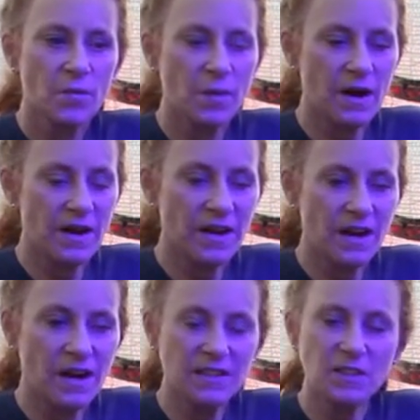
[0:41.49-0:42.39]
by
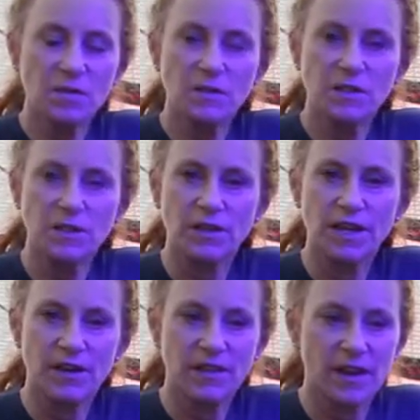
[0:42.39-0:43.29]
a high school student
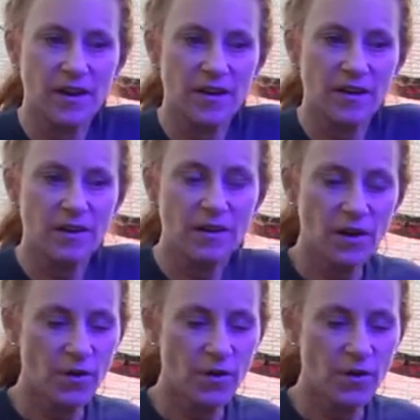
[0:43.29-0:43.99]
here in the area.